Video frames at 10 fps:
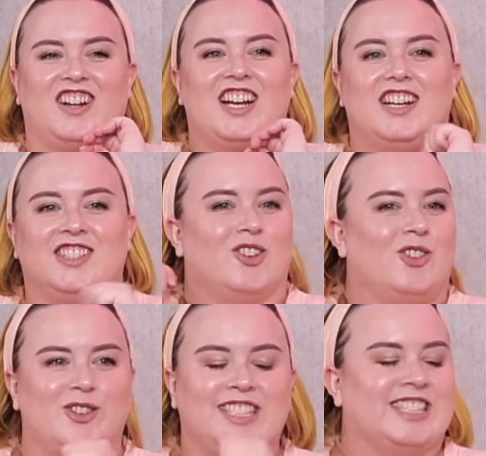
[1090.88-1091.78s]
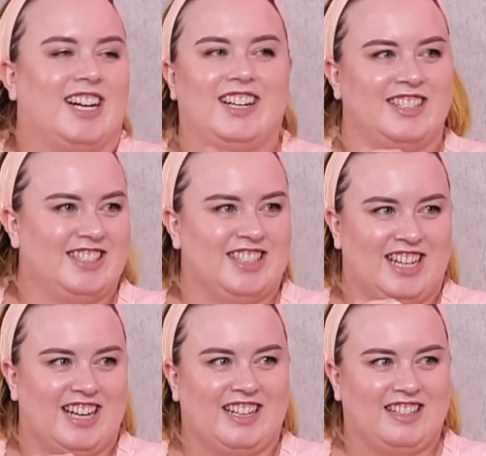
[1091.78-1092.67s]
It's only starting to
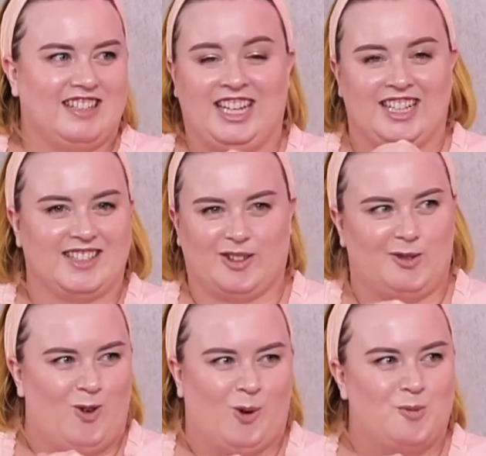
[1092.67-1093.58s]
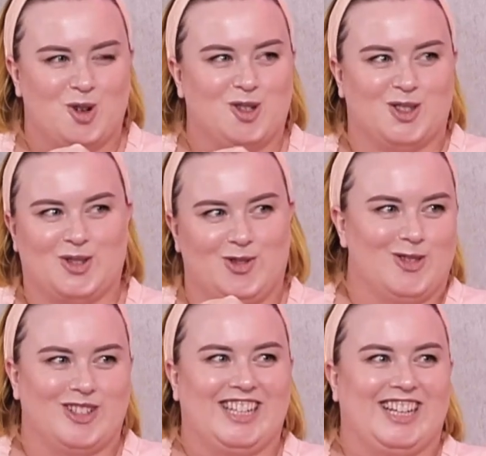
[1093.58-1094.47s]
get hints of hormones
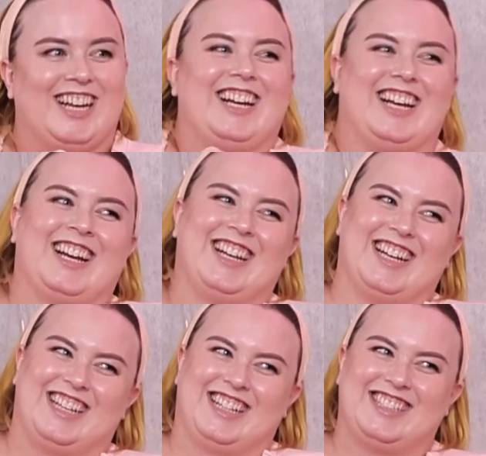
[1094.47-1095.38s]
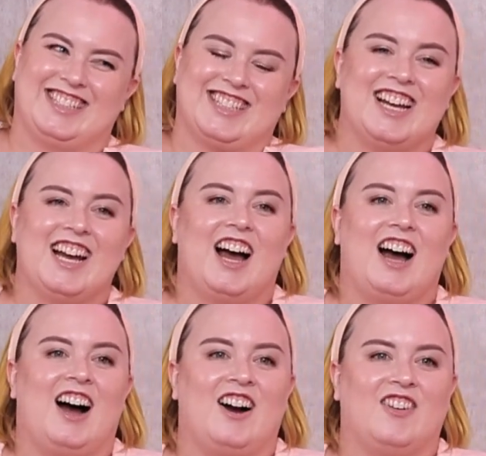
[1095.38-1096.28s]
ruining it.
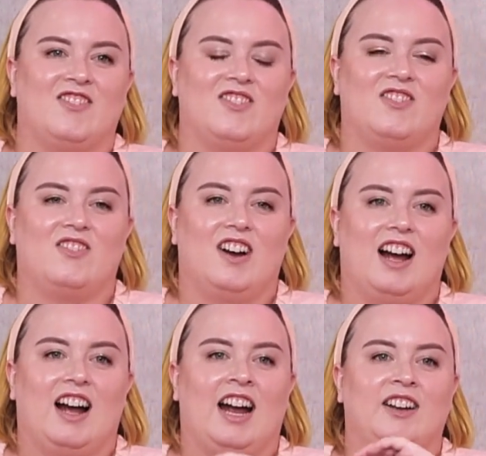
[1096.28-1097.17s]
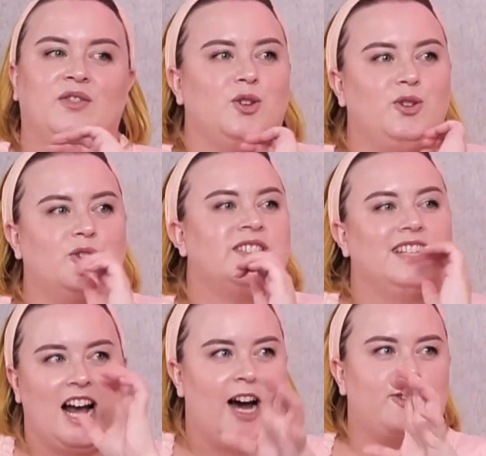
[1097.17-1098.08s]
And if you're
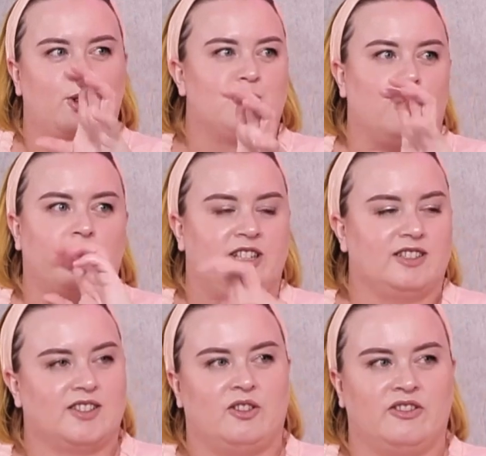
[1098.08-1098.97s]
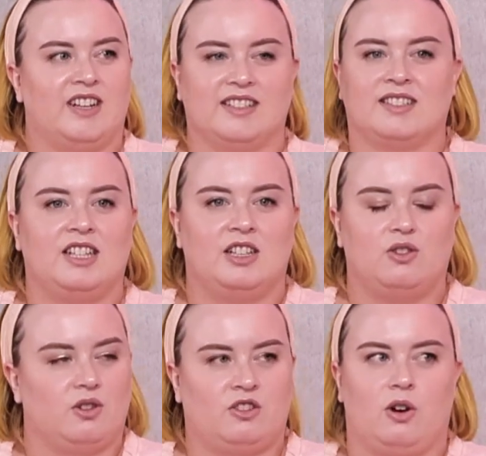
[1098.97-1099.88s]
using adult products on that skin,
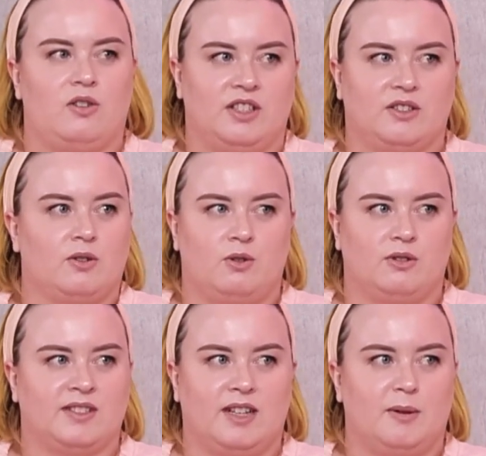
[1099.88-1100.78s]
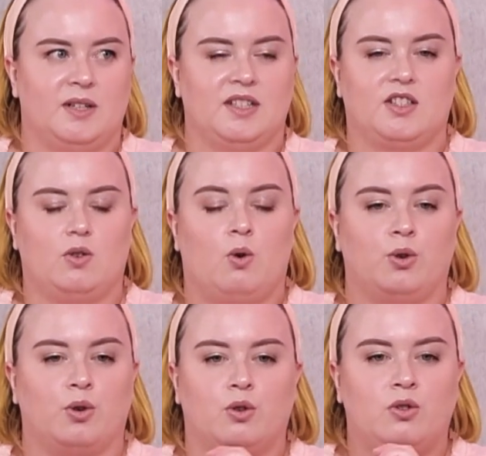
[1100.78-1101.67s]
you're going to cause damage, or
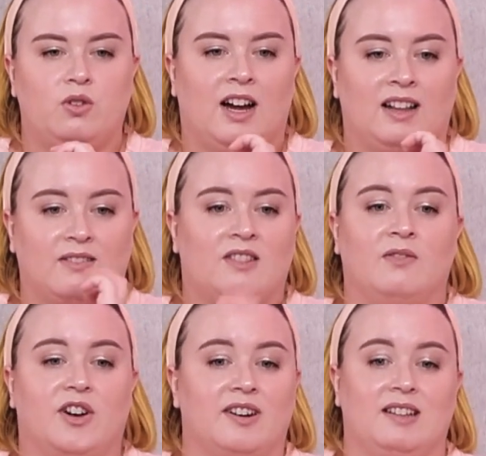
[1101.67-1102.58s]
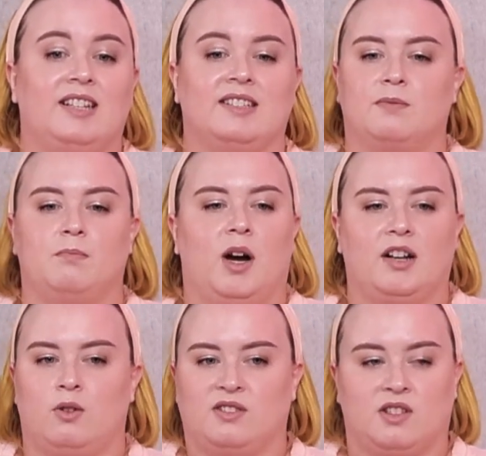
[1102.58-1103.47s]
you'll, at the very least,
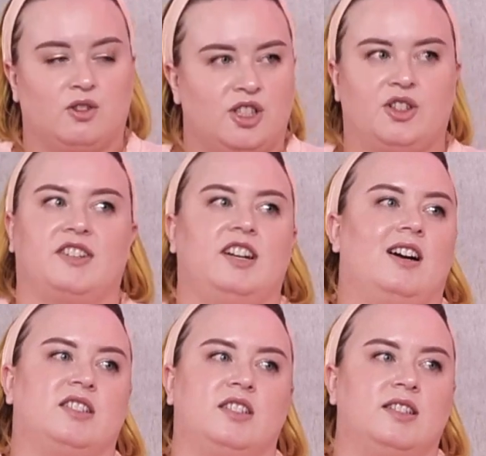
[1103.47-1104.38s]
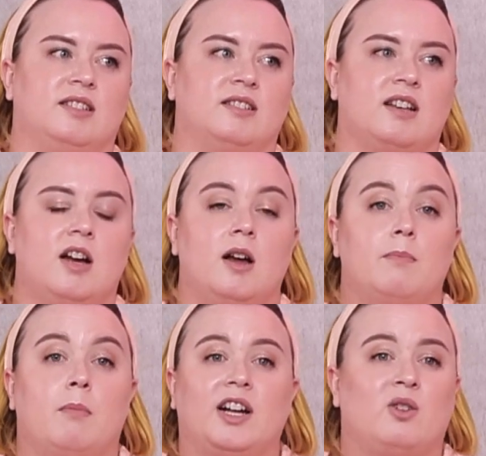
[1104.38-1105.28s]
might cause allergic reactions,
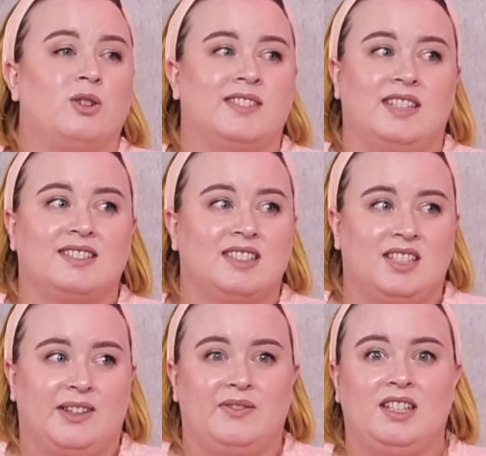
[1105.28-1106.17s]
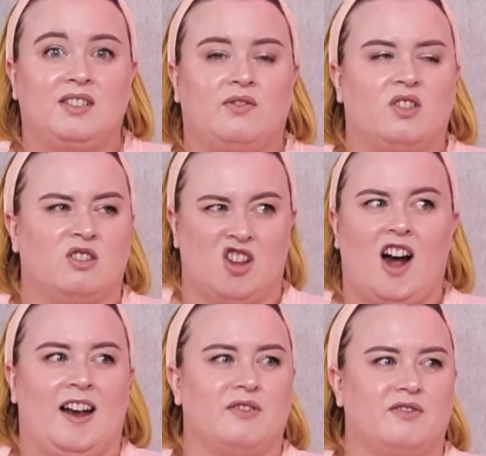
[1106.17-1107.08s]
might cause sensitivities for
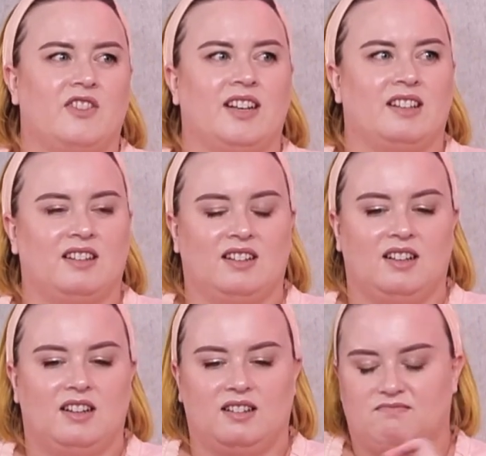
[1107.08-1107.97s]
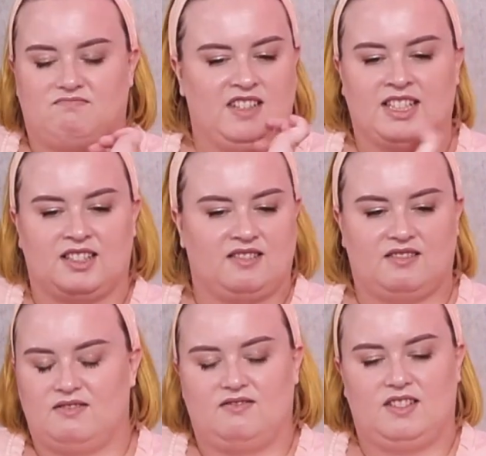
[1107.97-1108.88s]
life. Like, it's
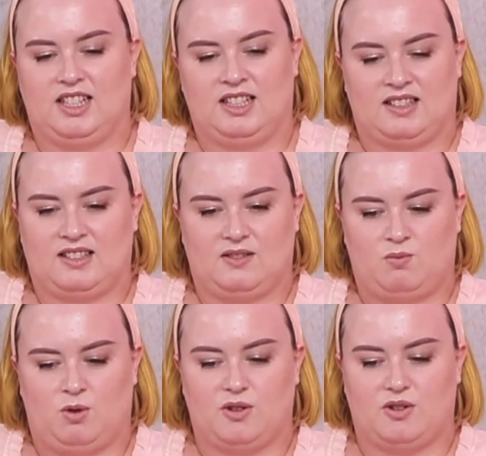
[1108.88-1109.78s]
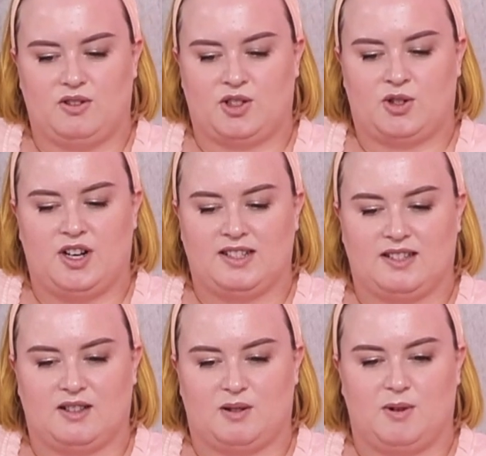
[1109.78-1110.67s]
one of those trends
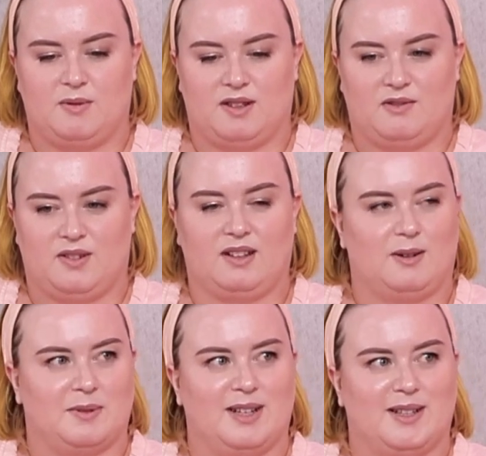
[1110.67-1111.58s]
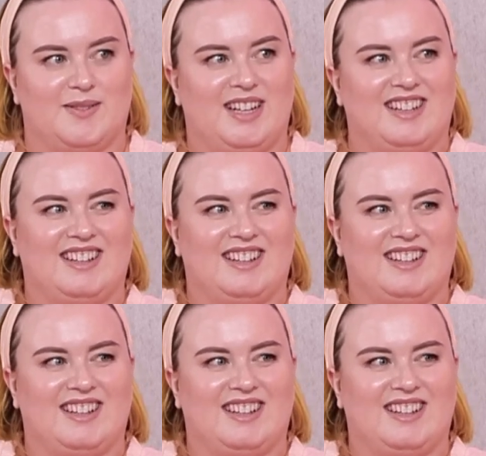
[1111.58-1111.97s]
at the moment that really upsets me.